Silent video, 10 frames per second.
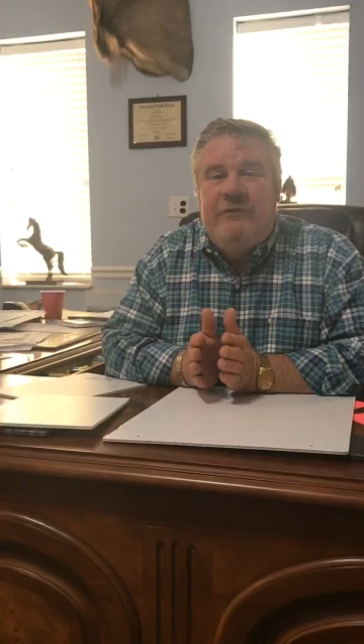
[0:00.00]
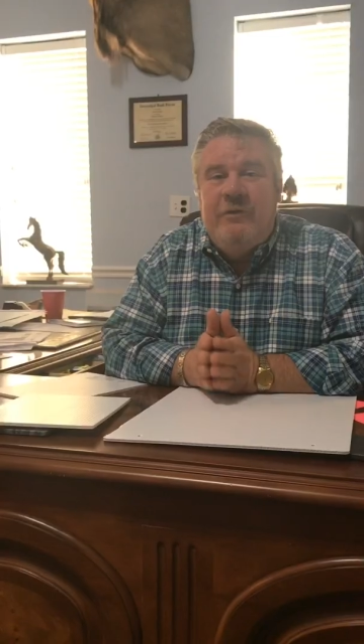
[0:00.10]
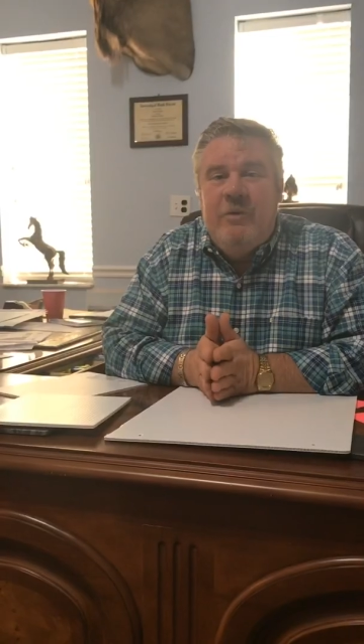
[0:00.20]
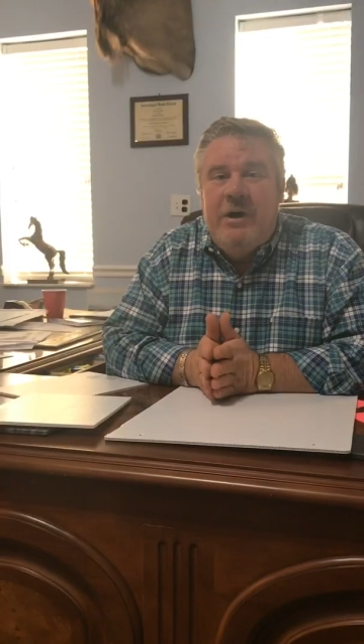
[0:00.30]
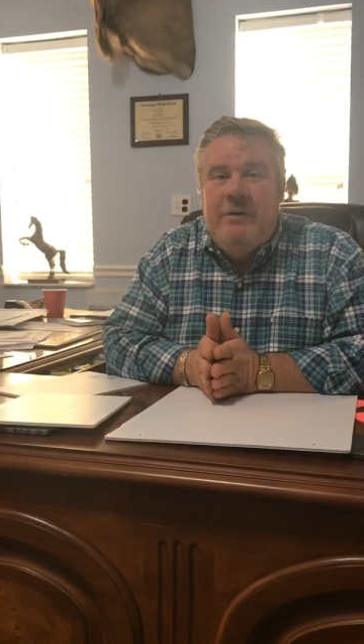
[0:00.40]
If
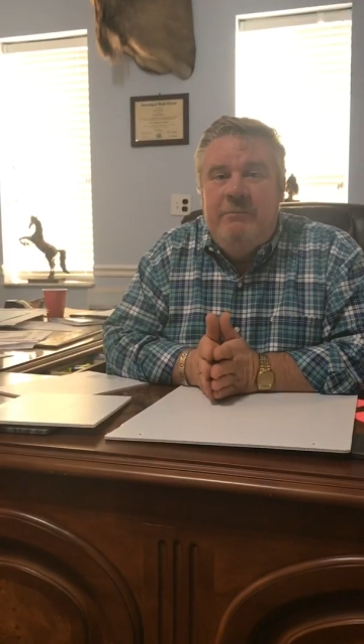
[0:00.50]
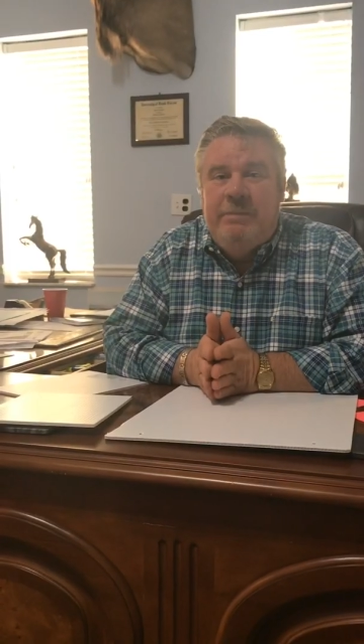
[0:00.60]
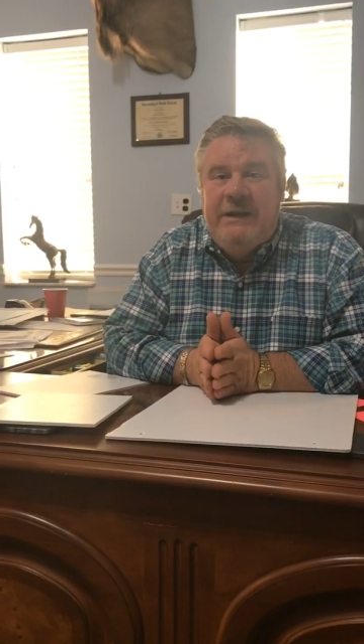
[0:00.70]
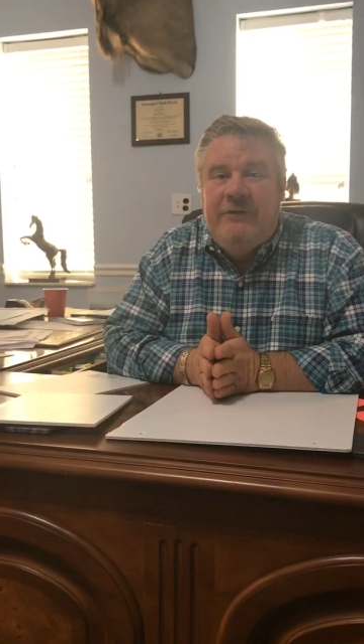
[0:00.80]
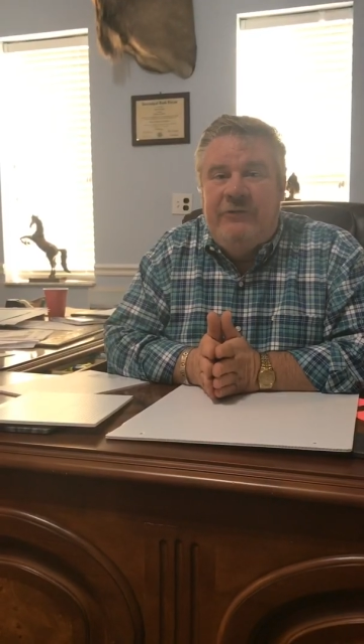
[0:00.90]
you would,
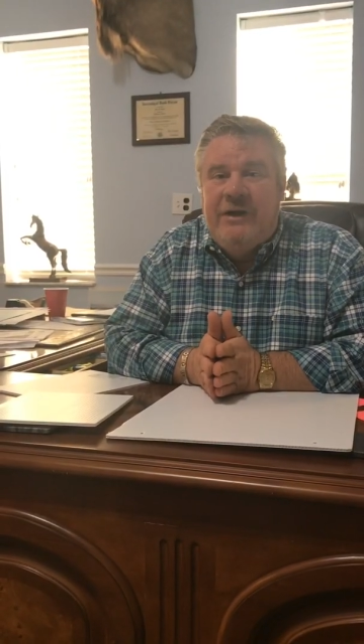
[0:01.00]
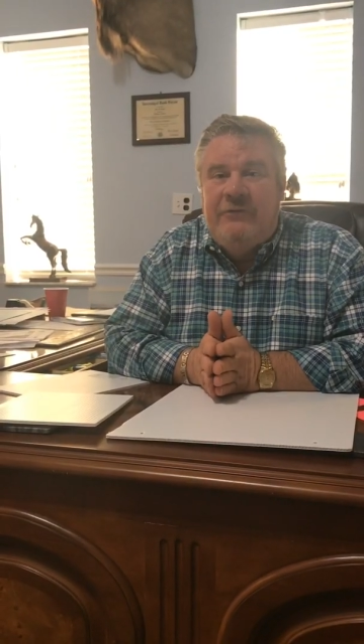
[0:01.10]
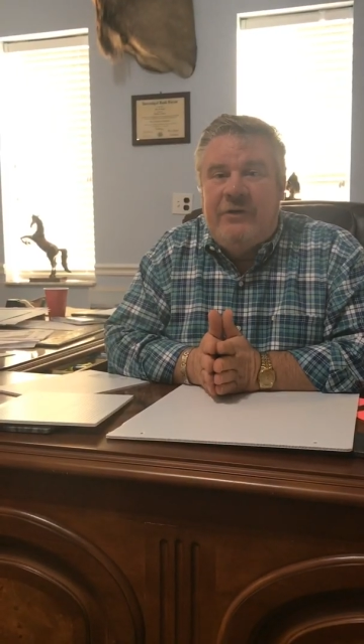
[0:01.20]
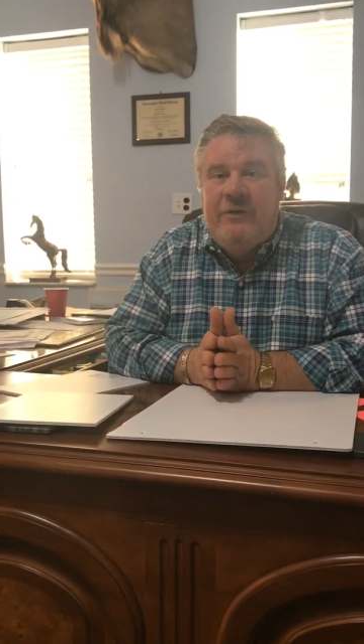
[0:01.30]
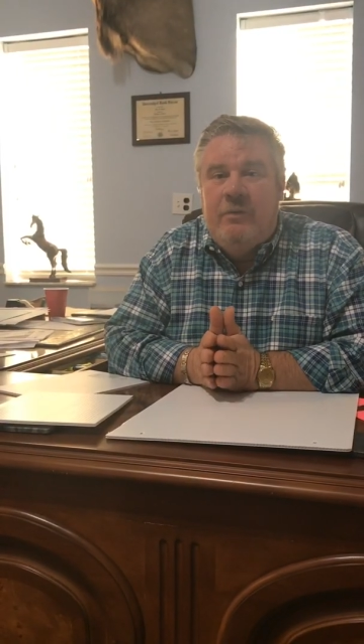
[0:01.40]
please see
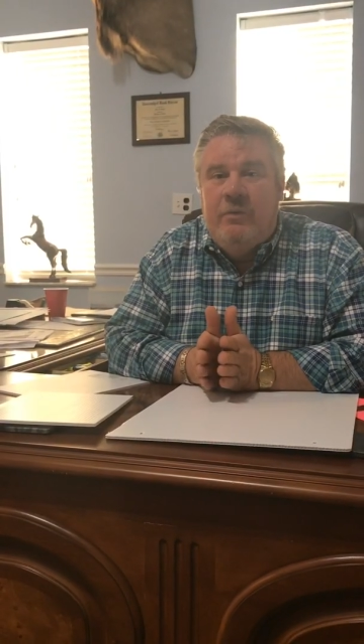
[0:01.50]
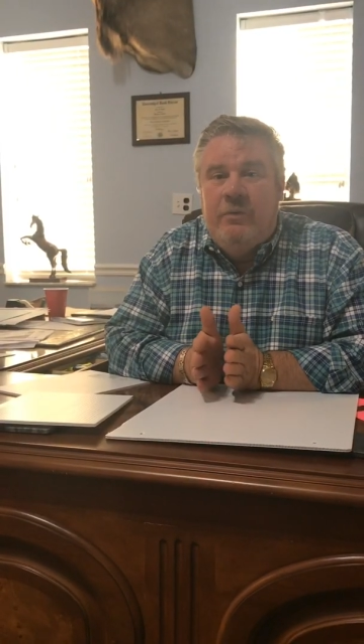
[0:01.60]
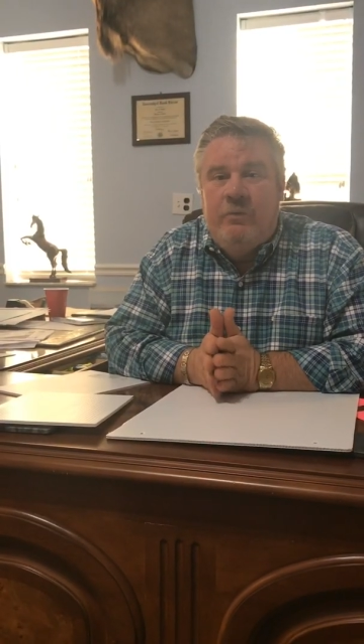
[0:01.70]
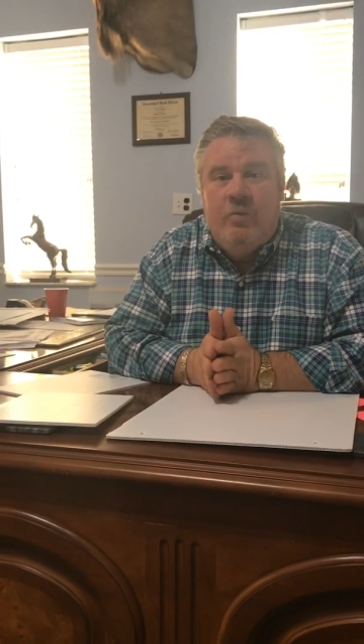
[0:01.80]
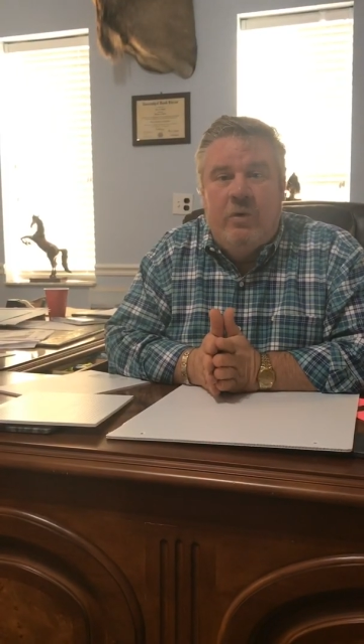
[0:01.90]
us on the
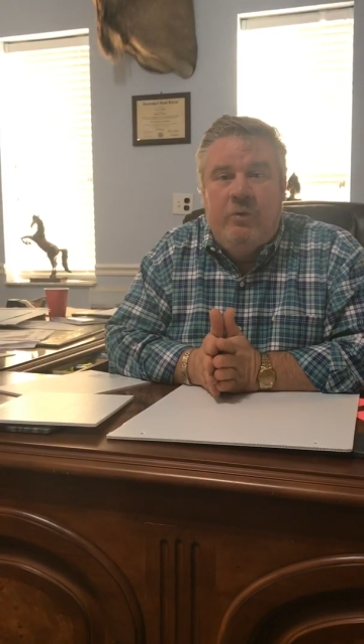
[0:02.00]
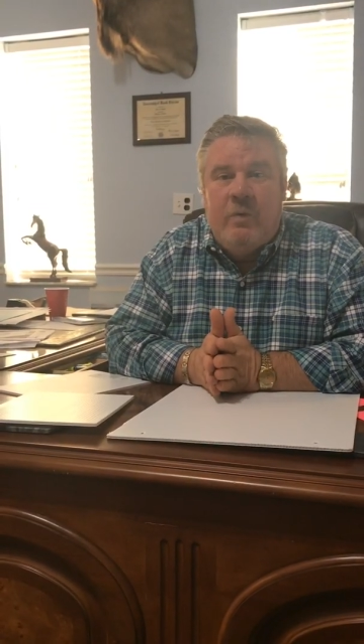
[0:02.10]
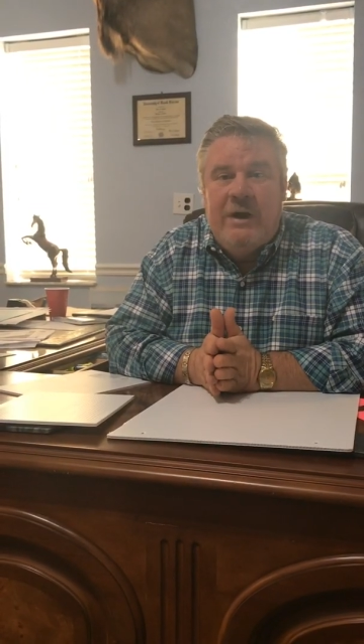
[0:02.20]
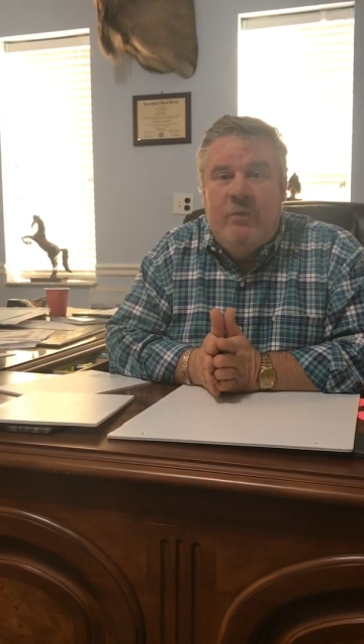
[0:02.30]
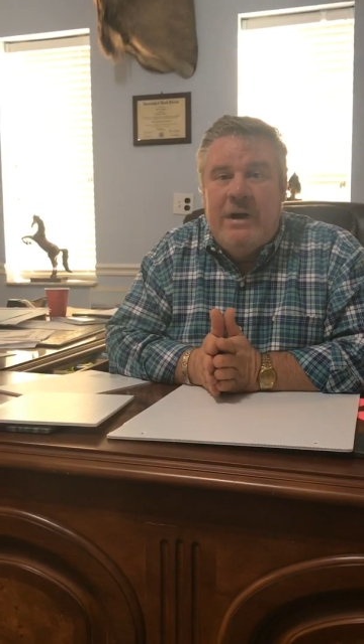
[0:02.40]
World
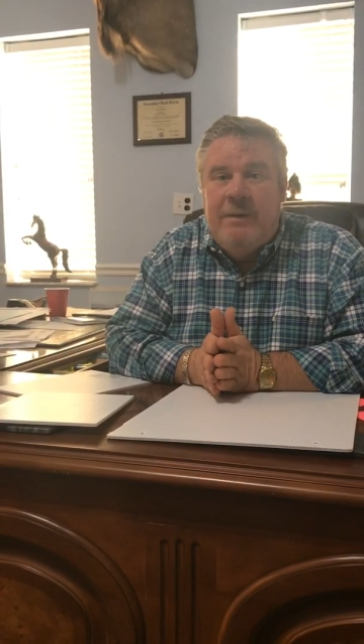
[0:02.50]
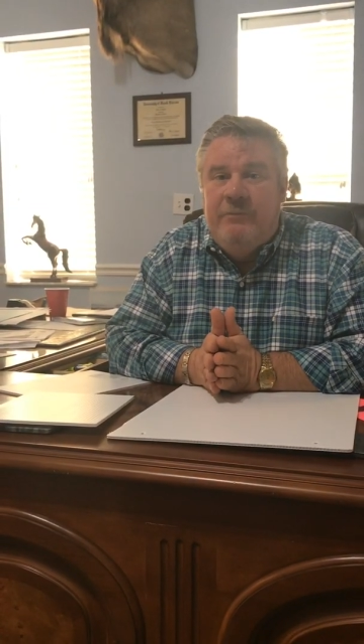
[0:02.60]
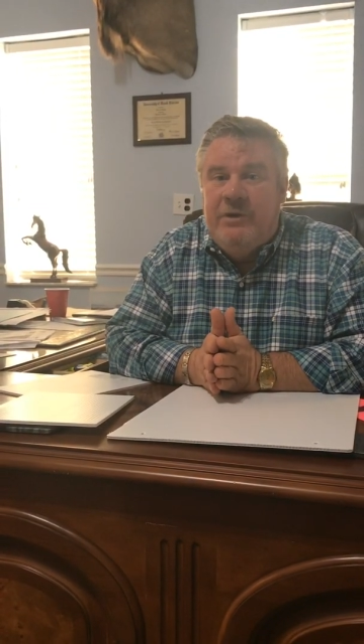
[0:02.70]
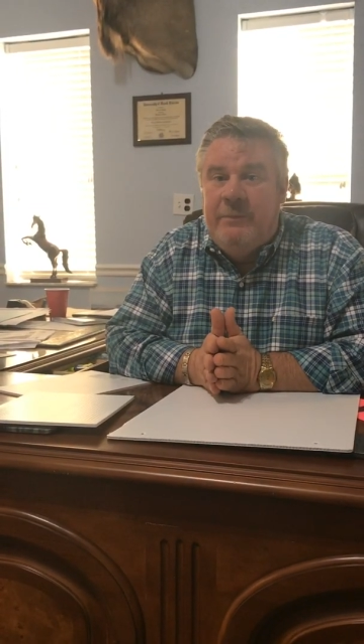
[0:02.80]
Wide Web,